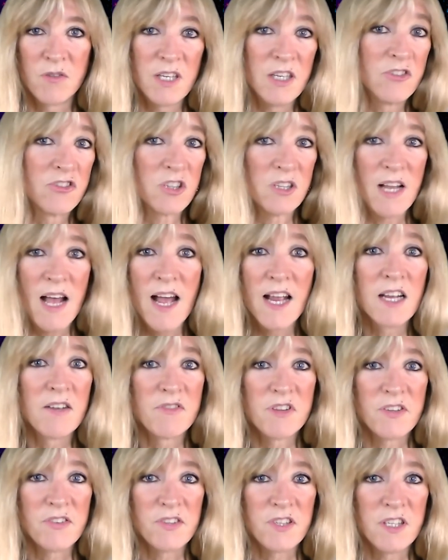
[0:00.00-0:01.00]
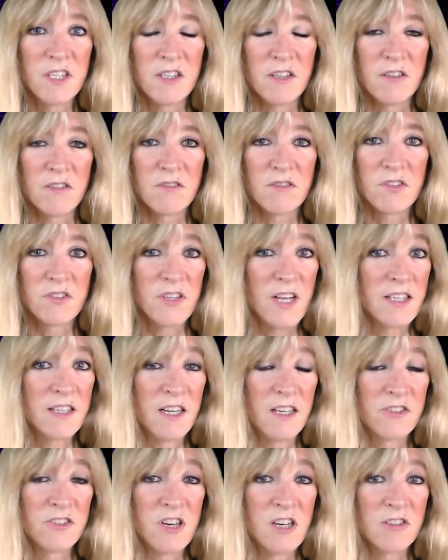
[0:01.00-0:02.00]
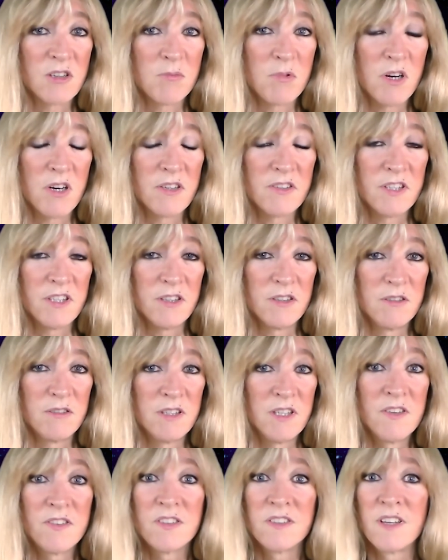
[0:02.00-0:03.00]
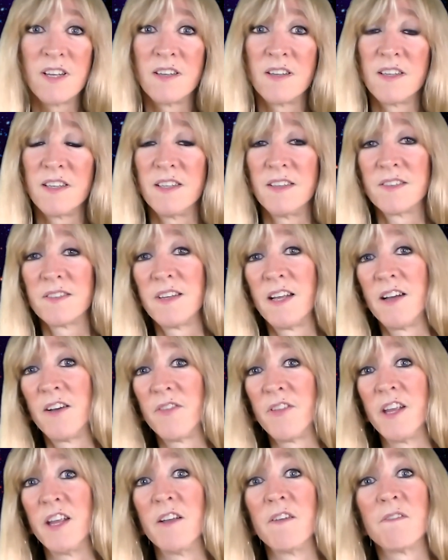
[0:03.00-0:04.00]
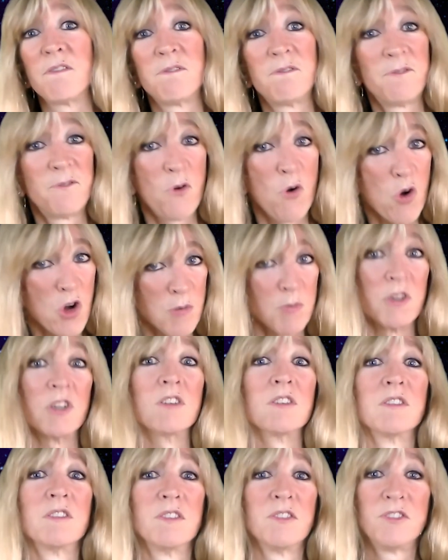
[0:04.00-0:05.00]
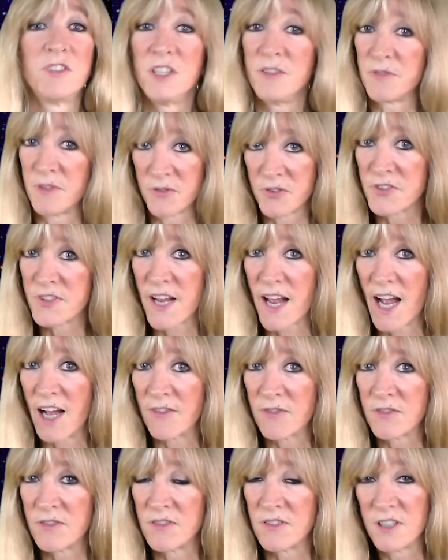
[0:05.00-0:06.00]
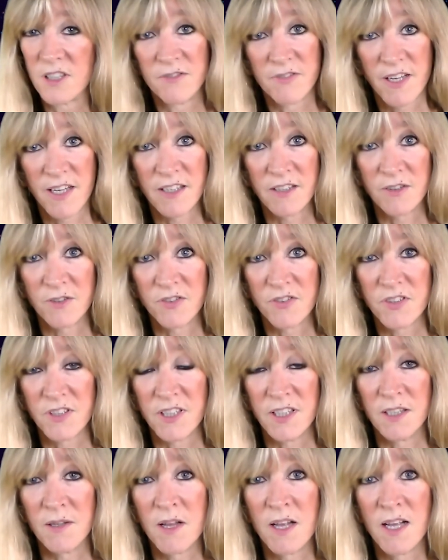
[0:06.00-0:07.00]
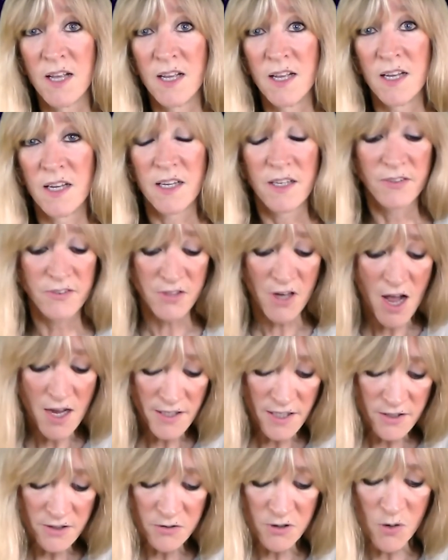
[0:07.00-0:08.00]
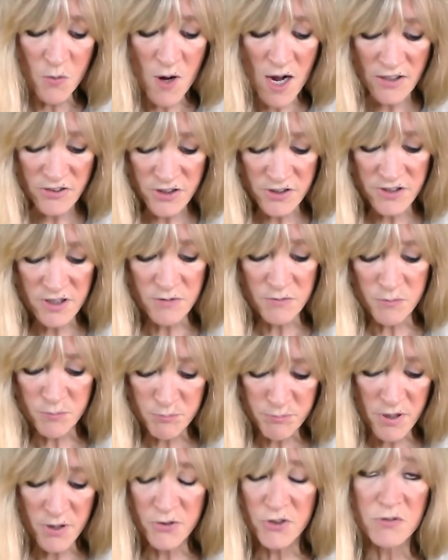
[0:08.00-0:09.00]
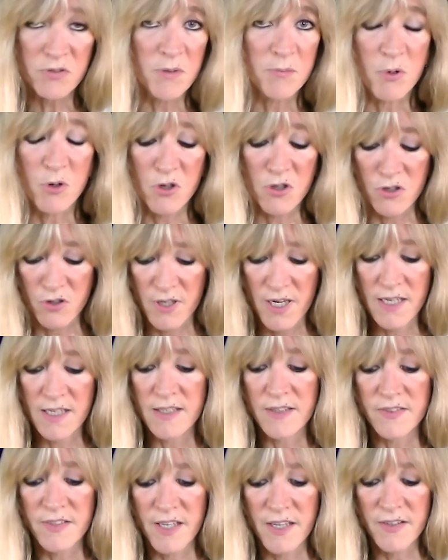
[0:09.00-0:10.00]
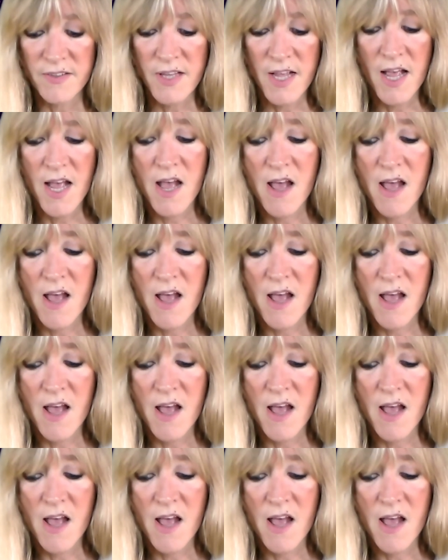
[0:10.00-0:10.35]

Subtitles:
in July of this year, Chakrabarti, who incidentally is now the former chief of staff of AOC, is talking to a Washington Post reporter, and he says,